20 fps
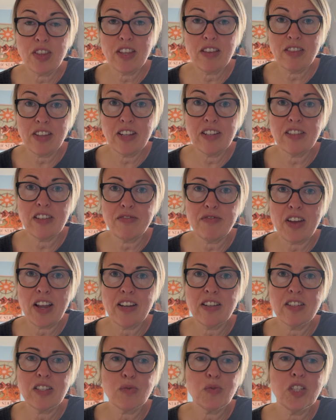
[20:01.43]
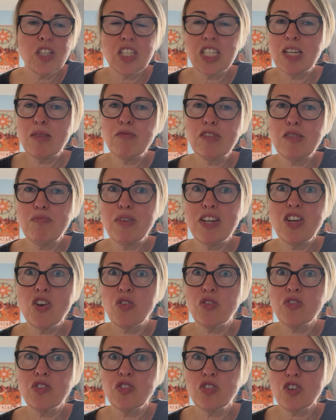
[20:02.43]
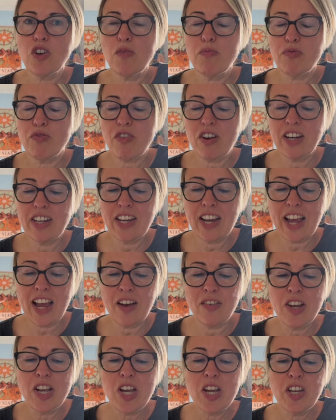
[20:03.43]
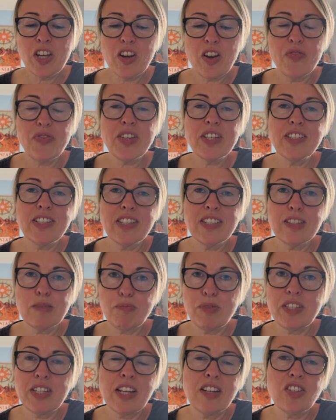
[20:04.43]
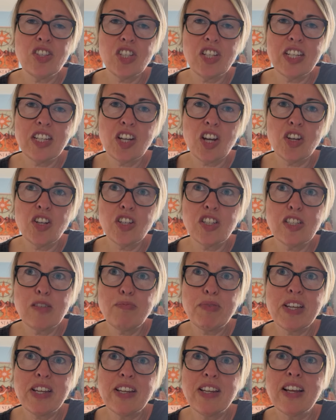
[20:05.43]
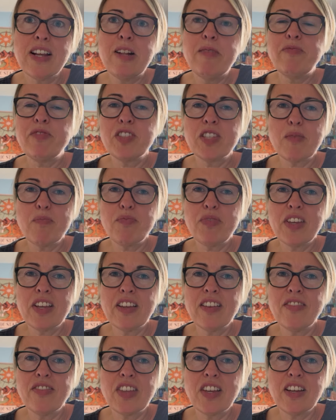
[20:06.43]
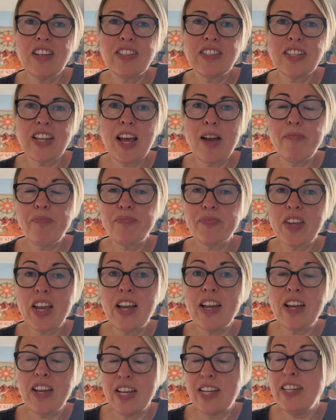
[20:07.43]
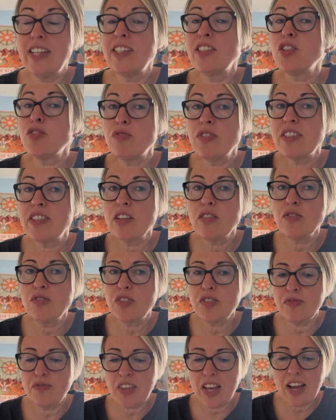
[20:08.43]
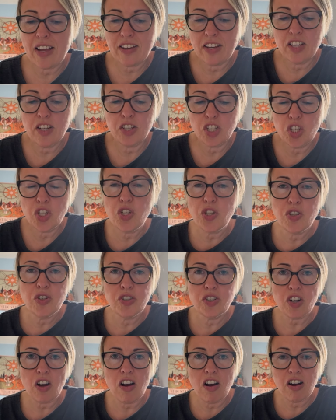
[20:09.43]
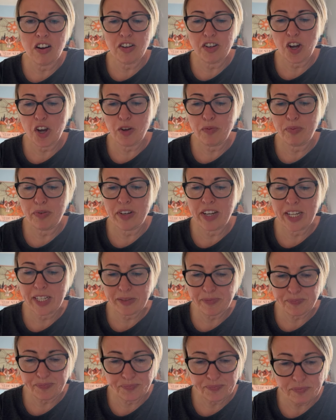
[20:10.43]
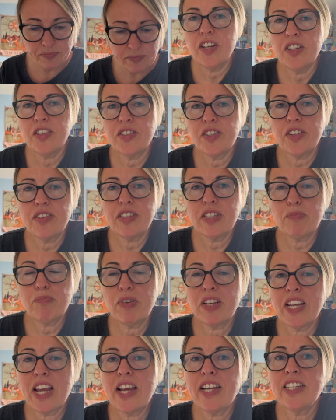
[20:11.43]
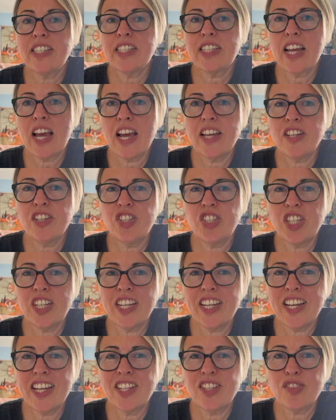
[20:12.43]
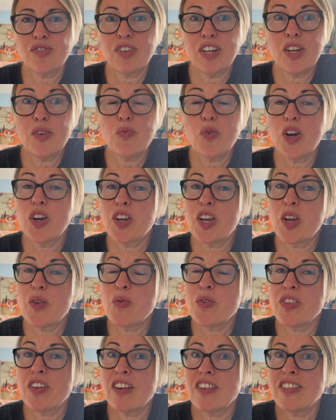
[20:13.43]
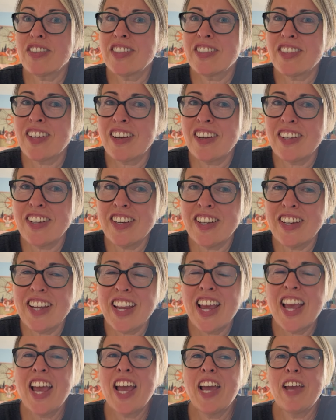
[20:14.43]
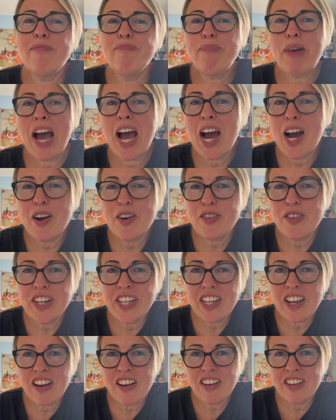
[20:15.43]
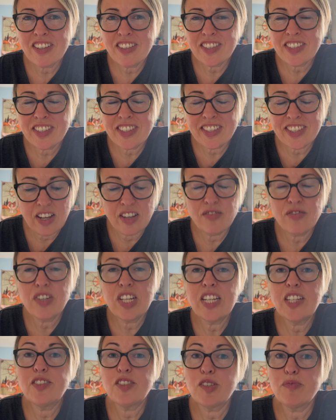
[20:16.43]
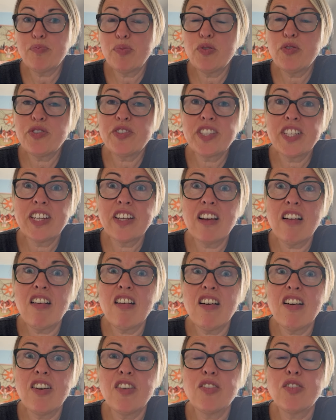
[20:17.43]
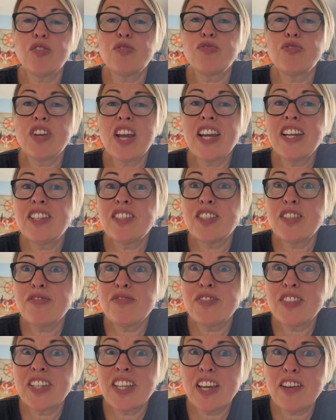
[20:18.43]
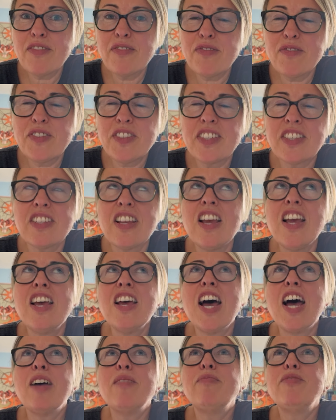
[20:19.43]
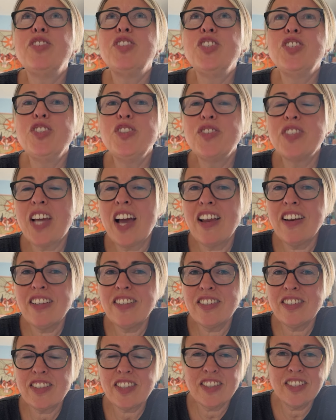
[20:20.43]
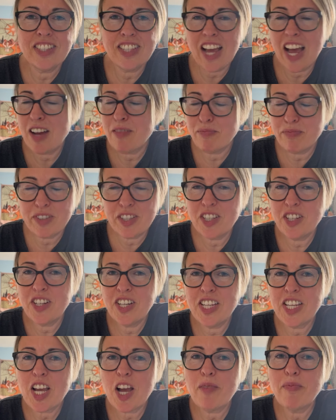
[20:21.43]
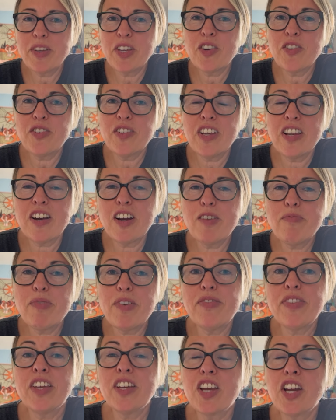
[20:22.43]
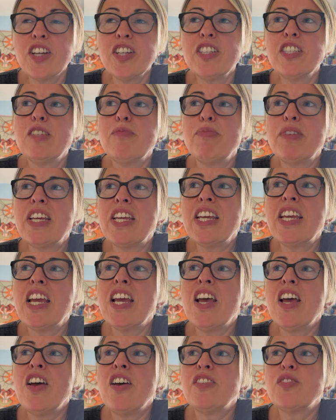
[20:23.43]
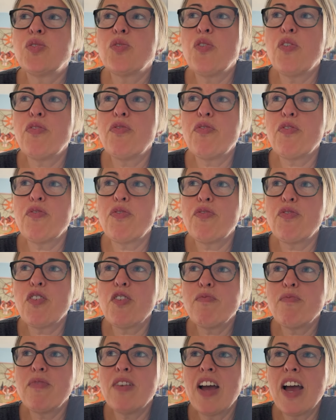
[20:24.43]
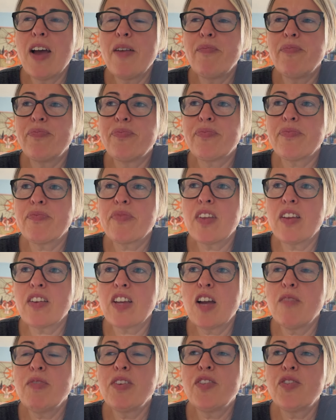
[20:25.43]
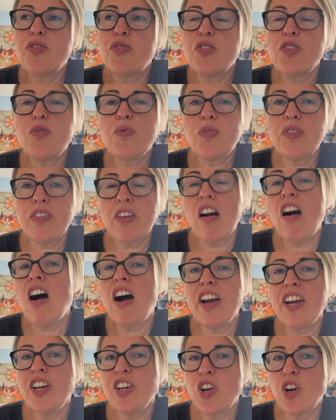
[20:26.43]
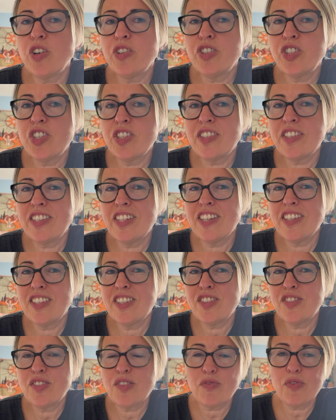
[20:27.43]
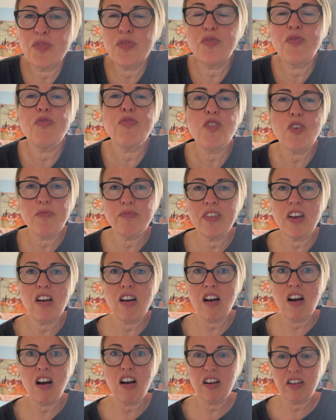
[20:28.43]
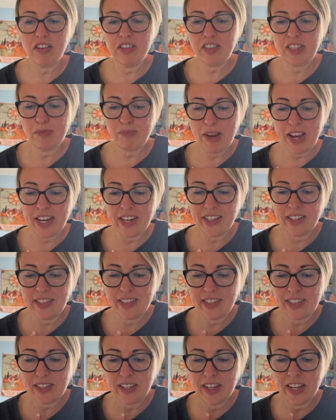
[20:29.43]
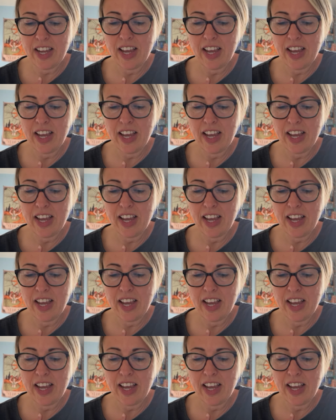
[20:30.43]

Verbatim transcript: the, these events which seem to be non-stop right now you know this is potentially going to be something that um, is a result of that a huge heart opening you know, so this Pleiadian energy is really working with our sun, empowering us and really supporting our creative gifts um, new talents are absolutely coming online, but they're going to be sort of from um, coming through with a higher consciousness from that heart space